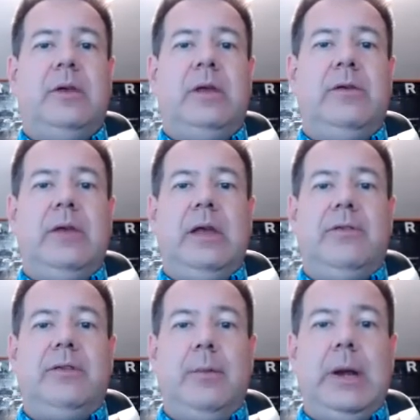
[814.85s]
Is if
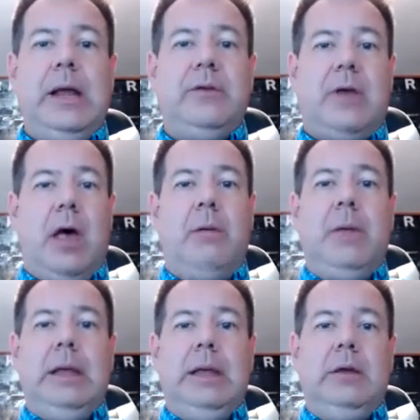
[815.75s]
somebody has come
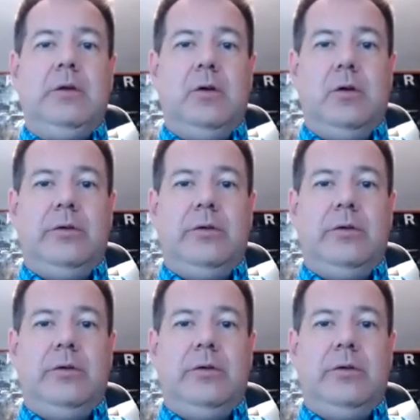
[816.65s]
into your